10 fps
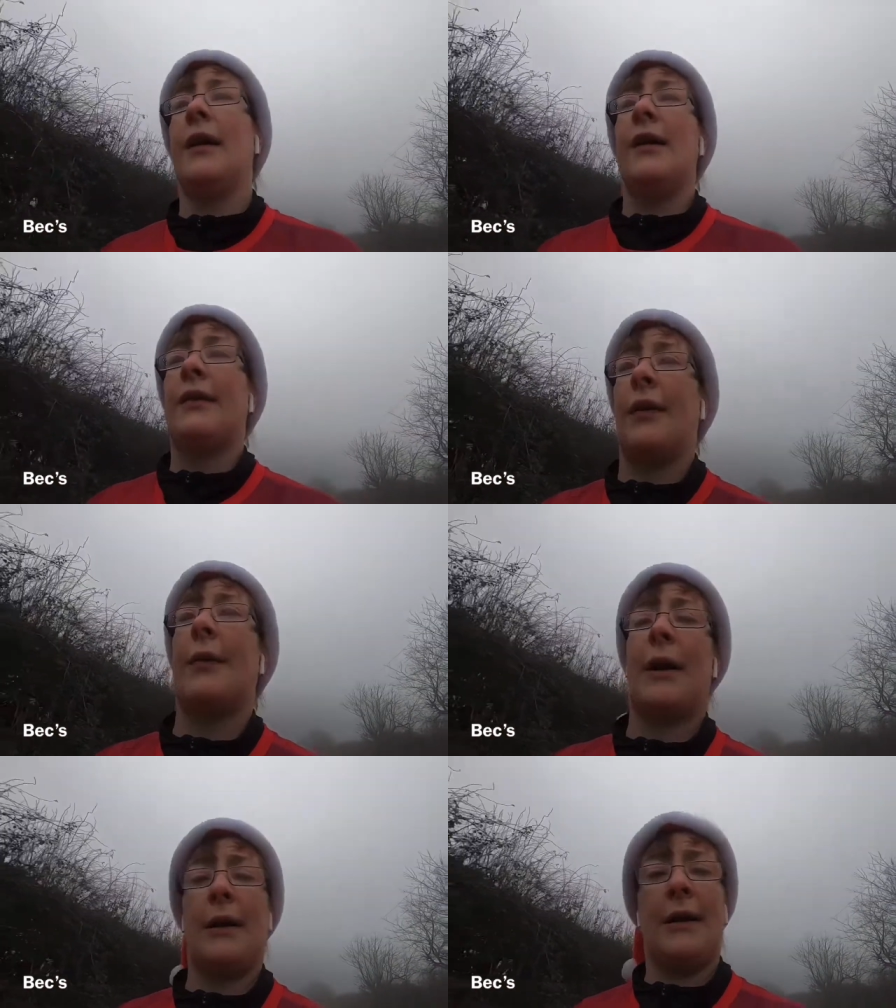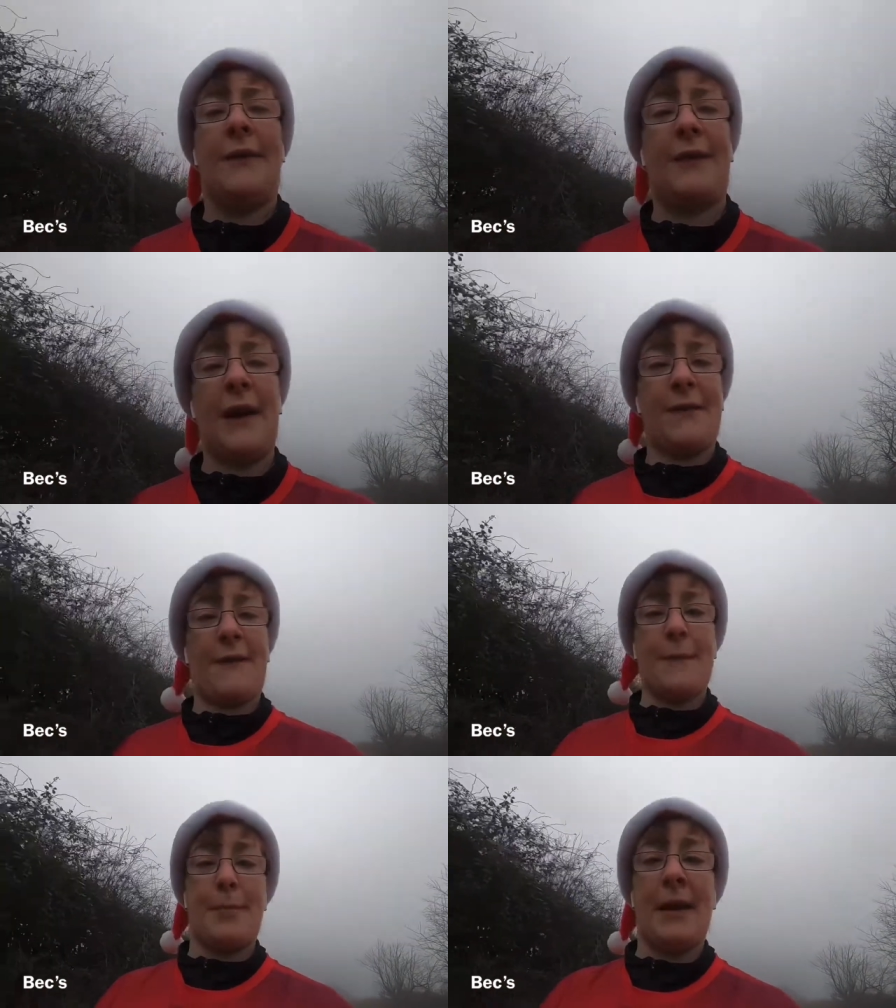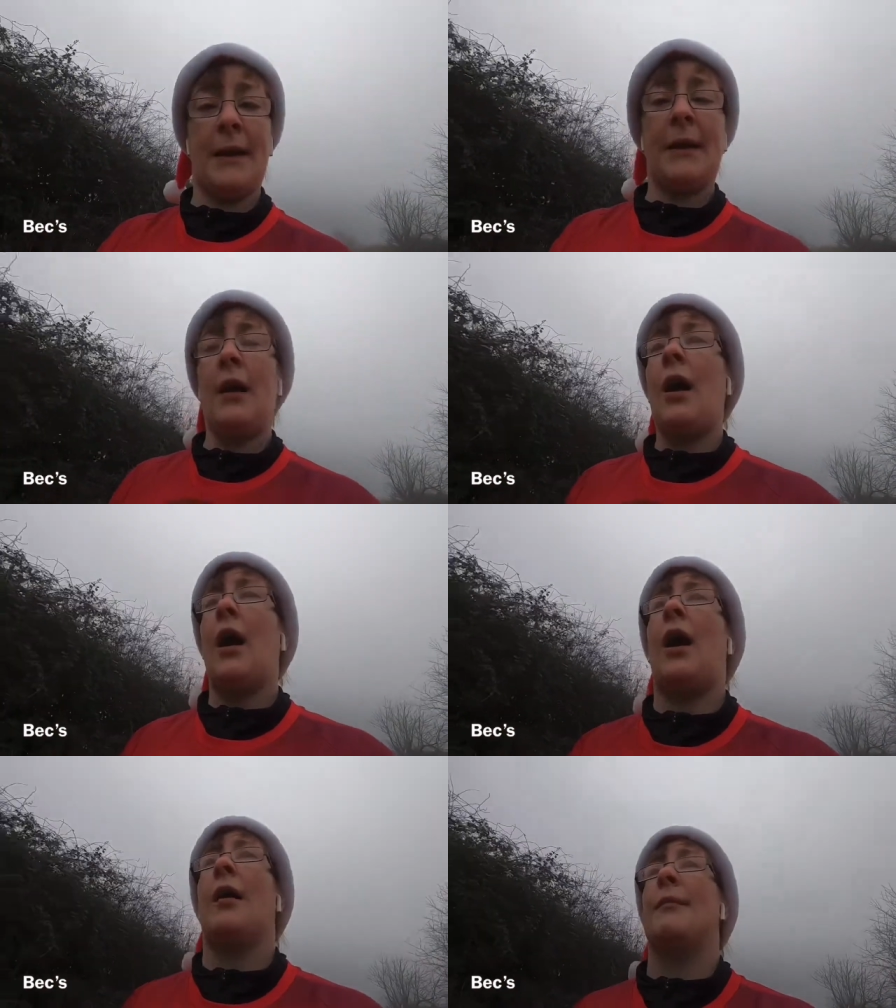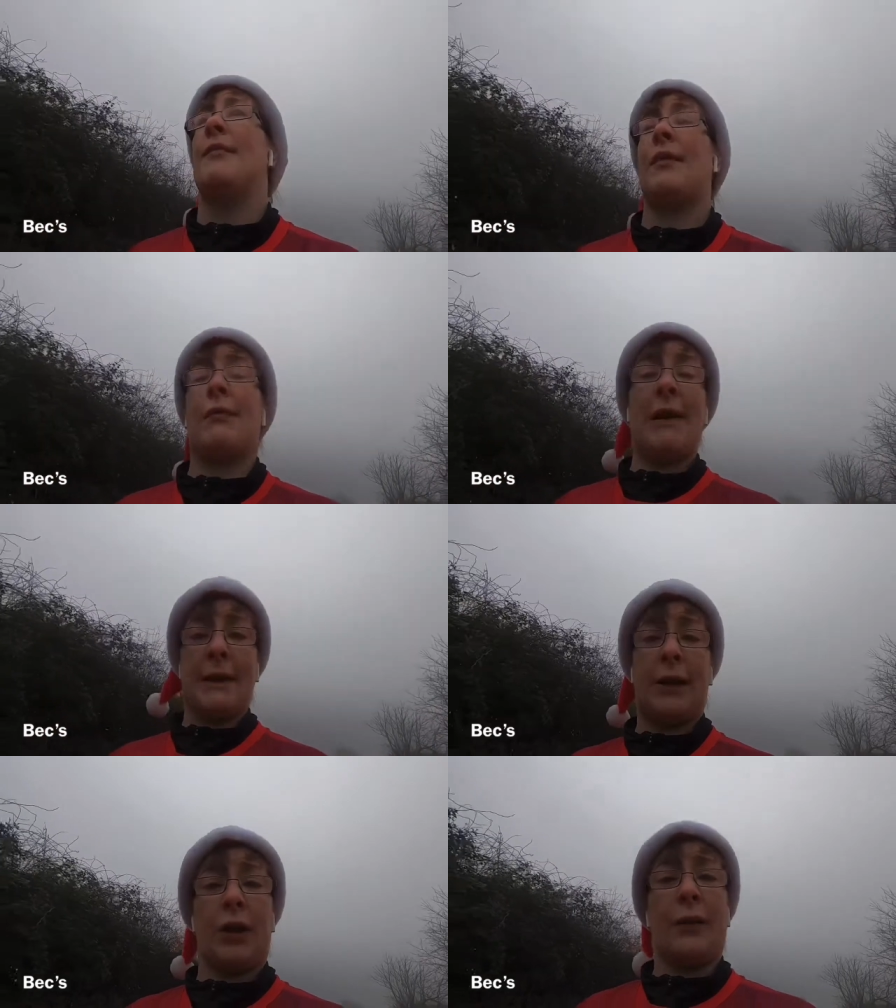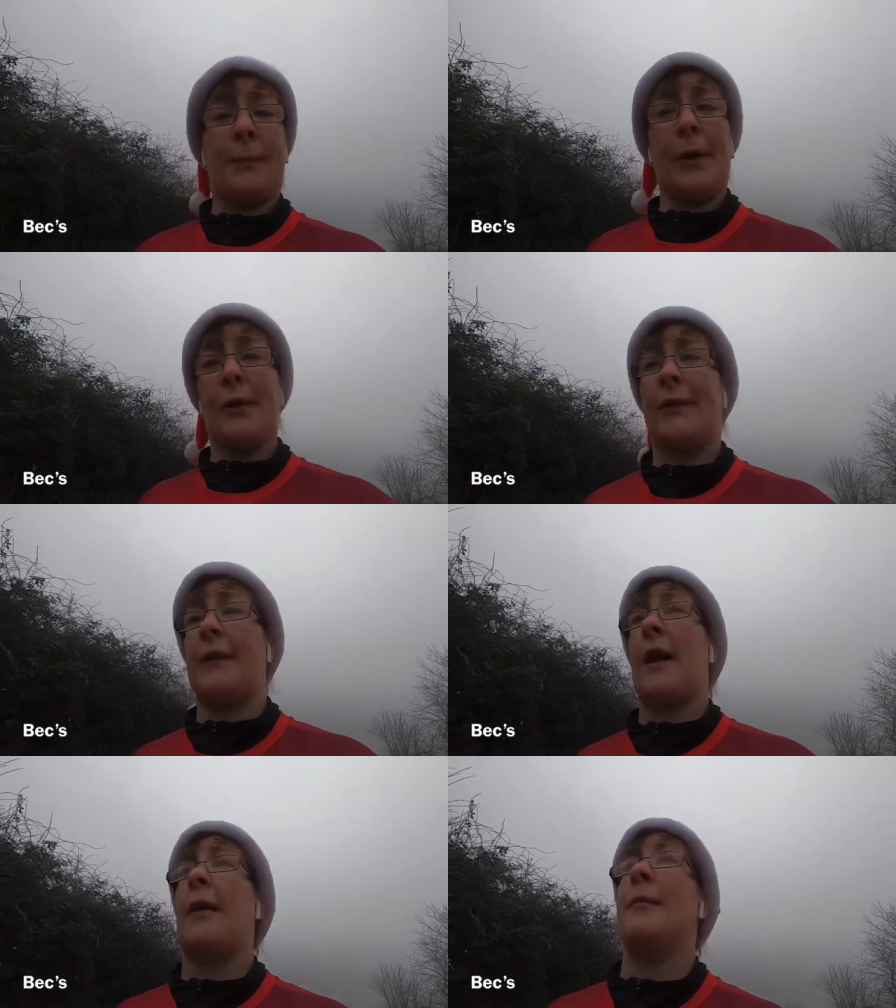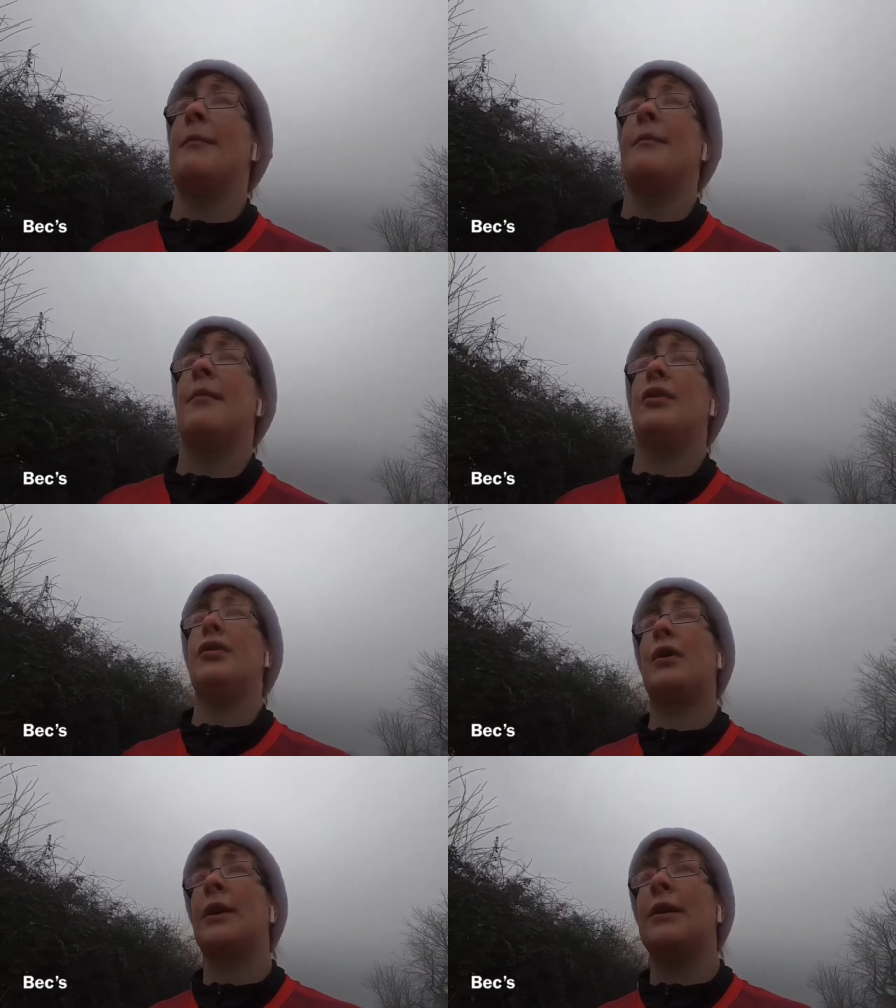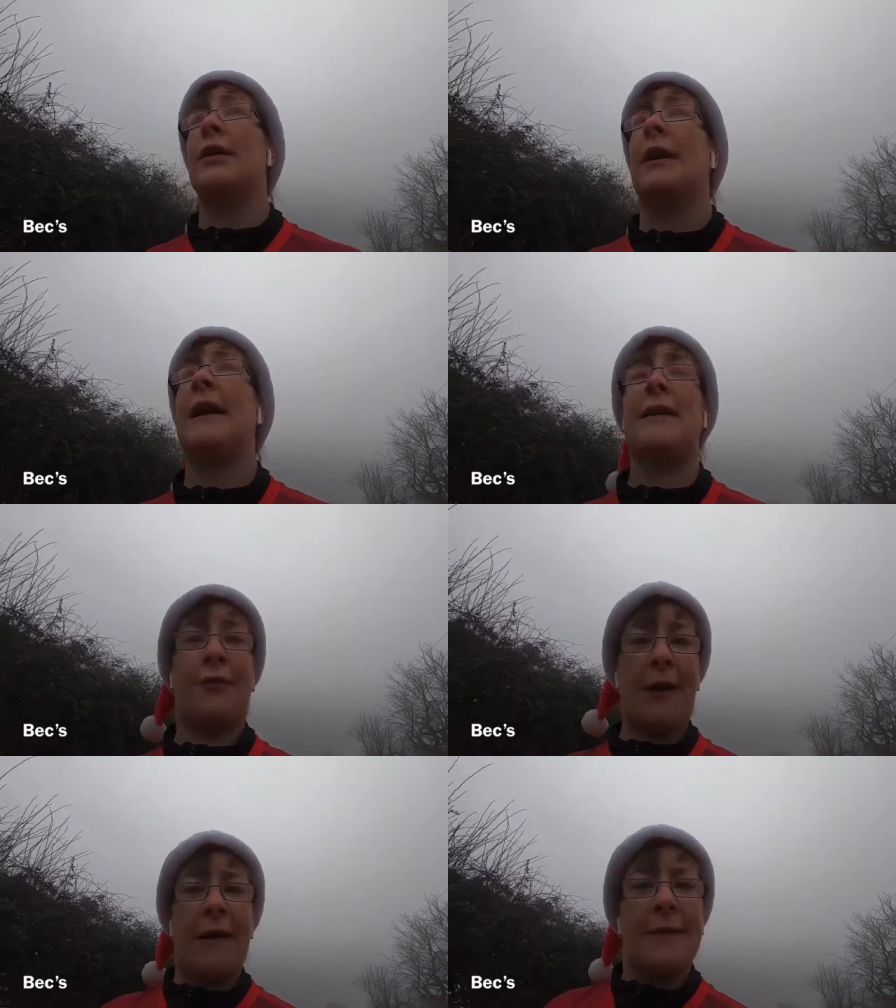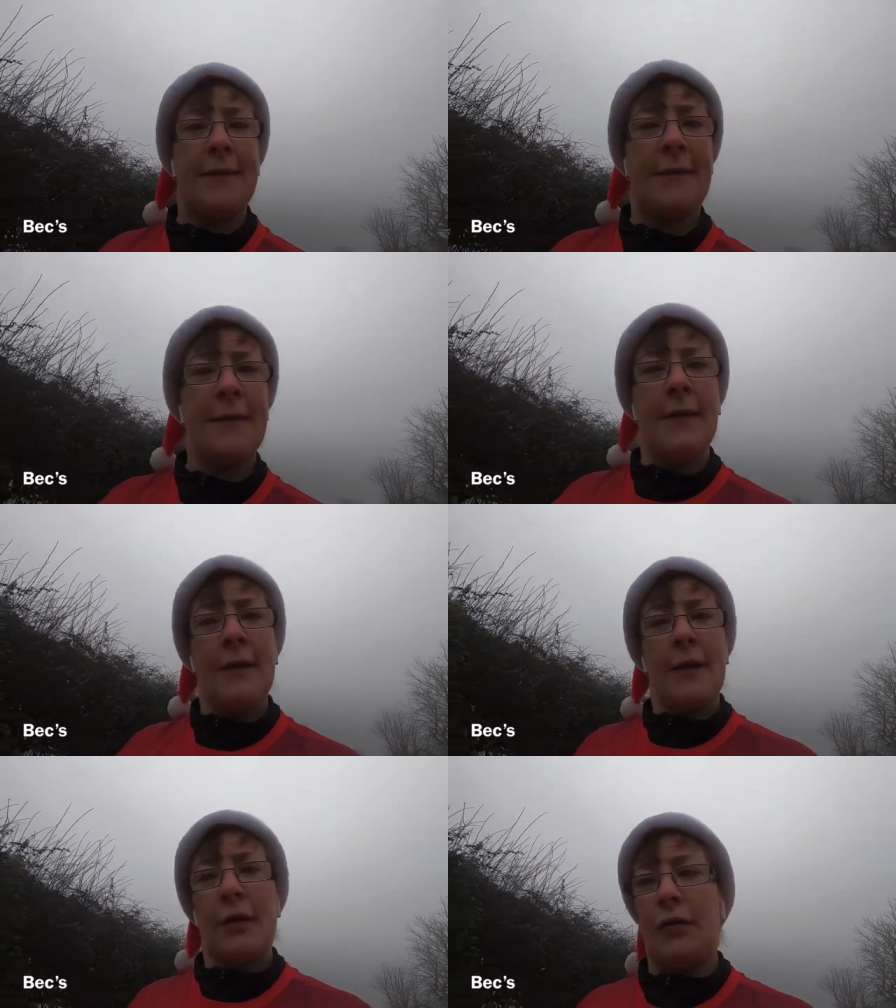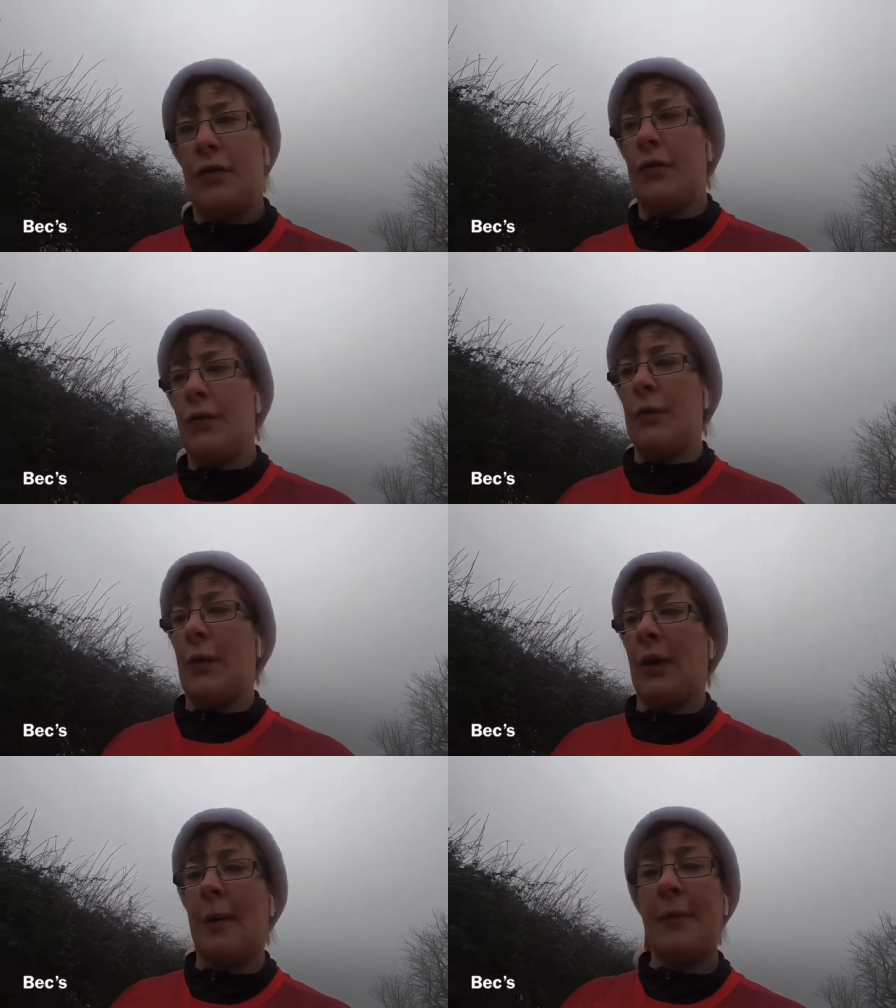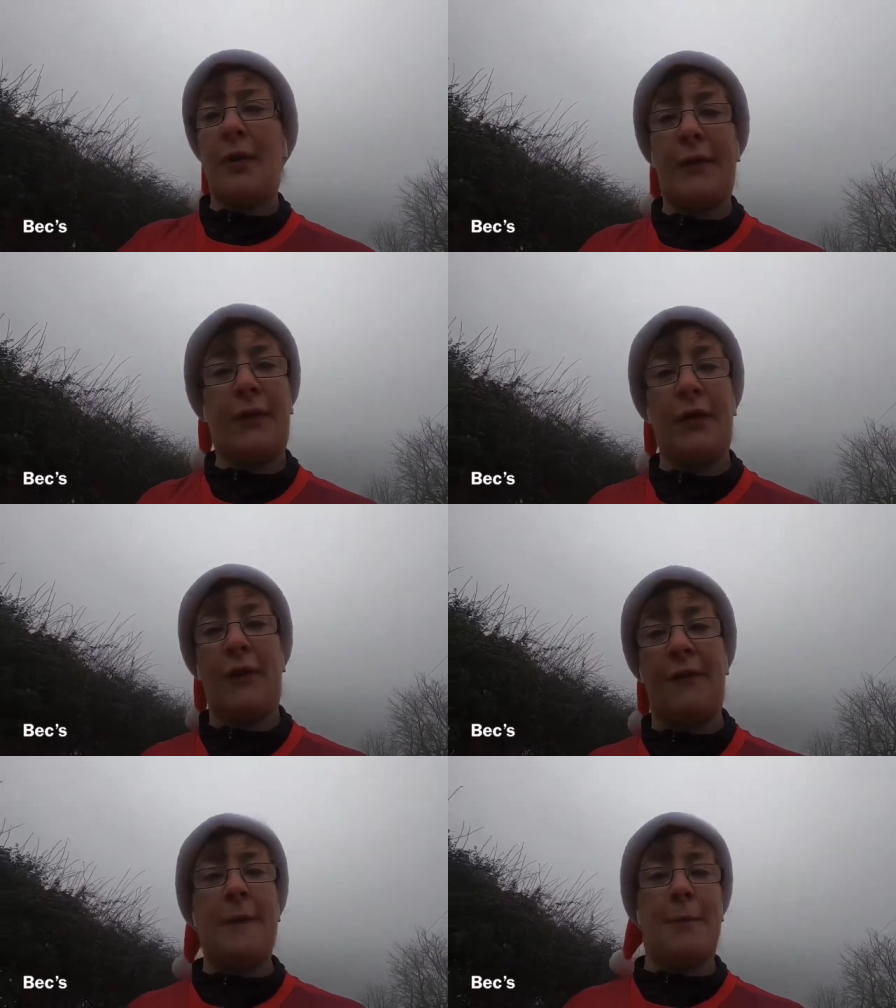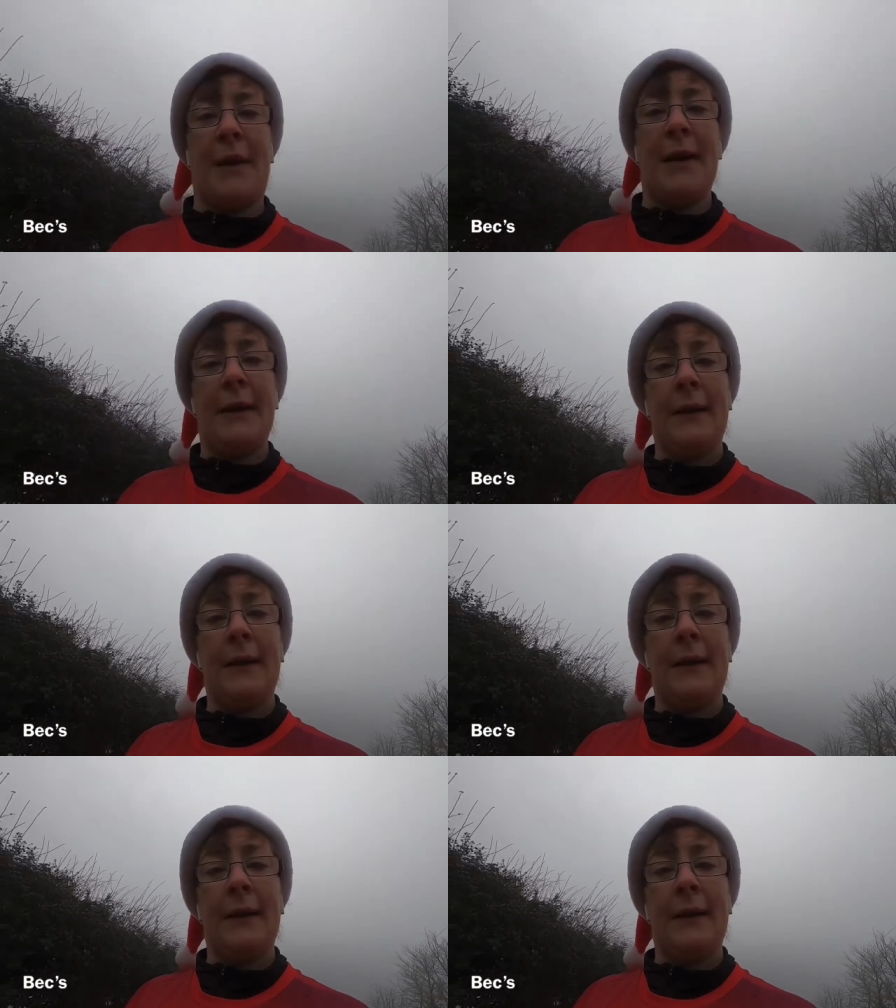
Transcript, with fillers: So uh, if you get a Fitbit, um, they're really good because um, you can get your friends to come over to your Fitbit.